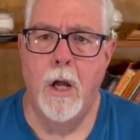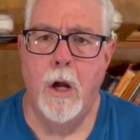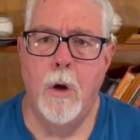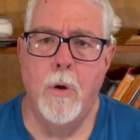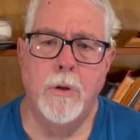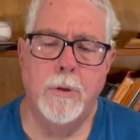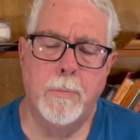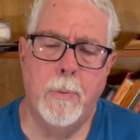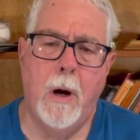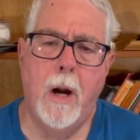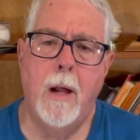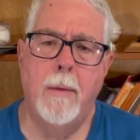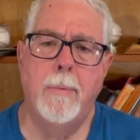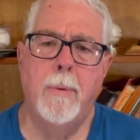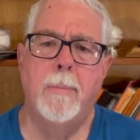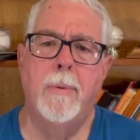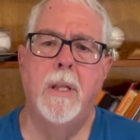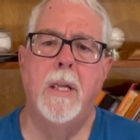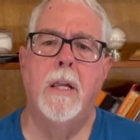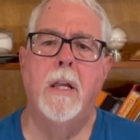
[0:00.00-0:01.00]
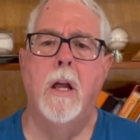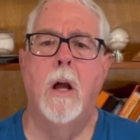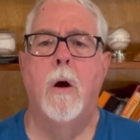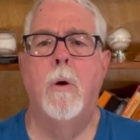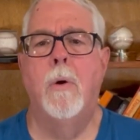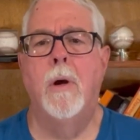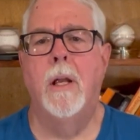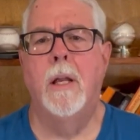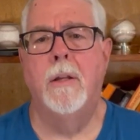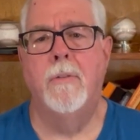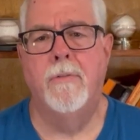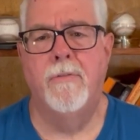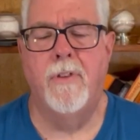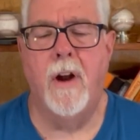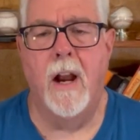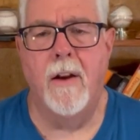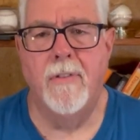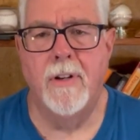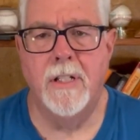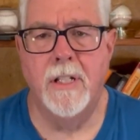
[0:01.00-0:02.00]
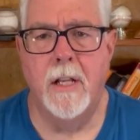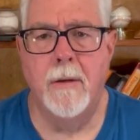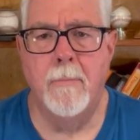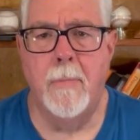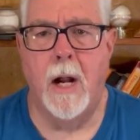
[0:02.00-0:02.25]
who's probably going 5 or 10